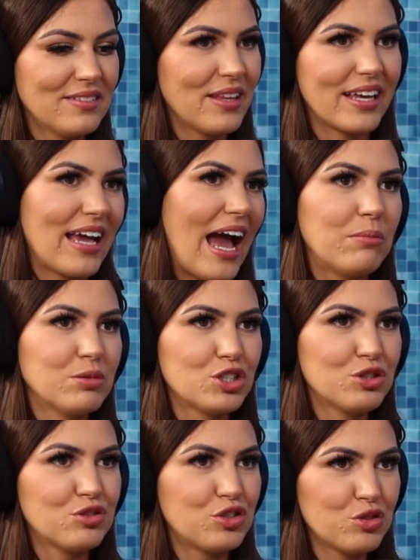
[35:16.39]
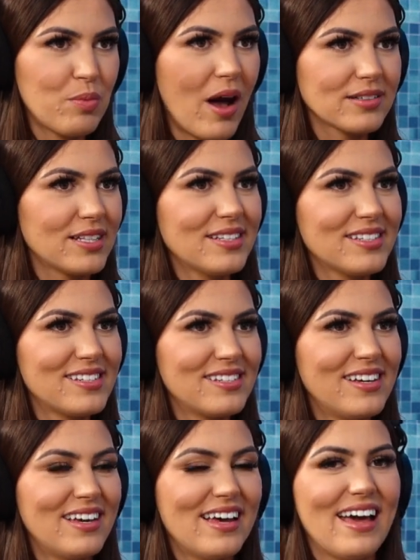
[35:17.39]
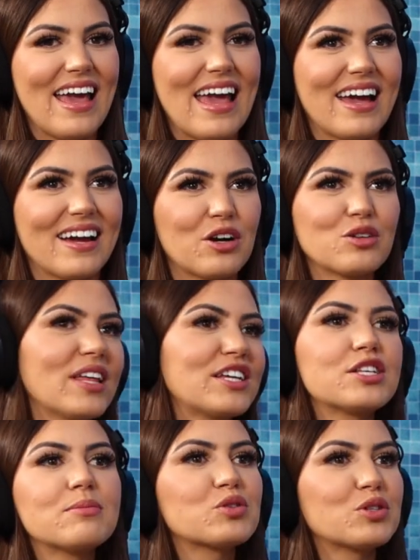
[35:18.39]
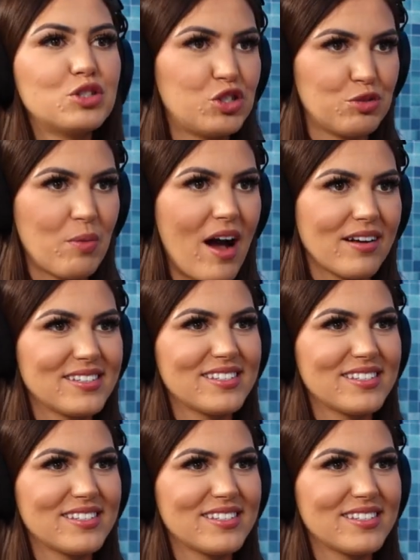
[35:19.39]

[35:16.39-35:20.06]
like apple juice boxes. Or like some sort of juice box.